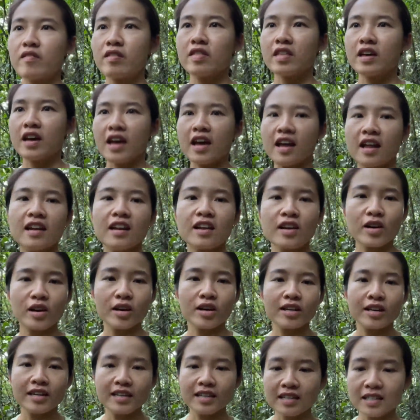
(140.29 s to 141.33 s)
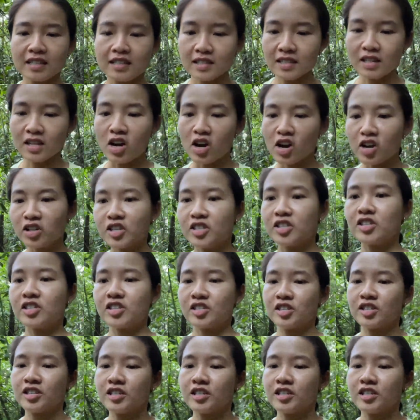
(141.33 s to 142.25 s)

the Heliconia's Lodge.